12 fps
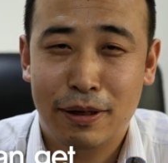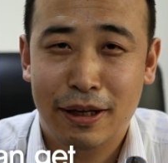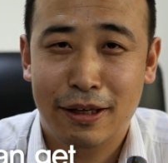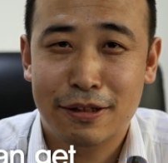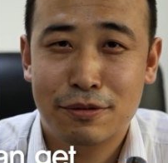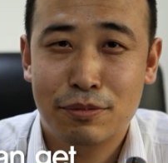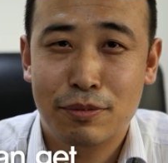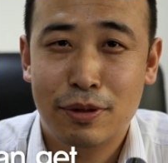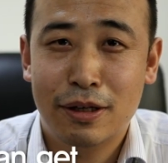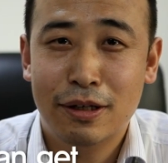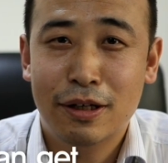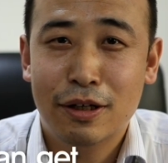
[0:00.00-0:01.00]
Place
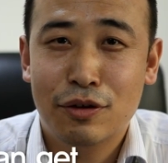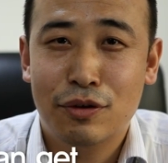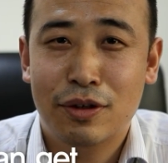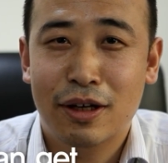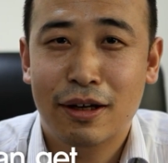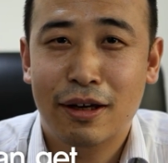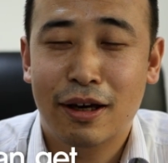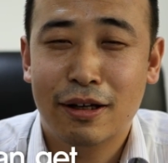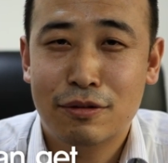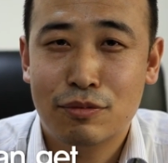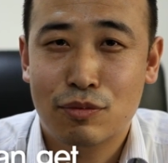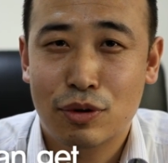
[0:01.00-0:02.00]
where you can
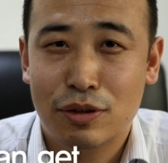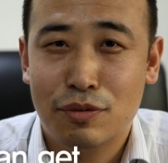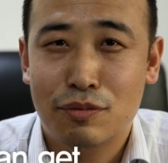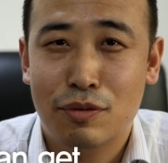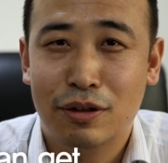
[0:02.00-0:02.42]
get what you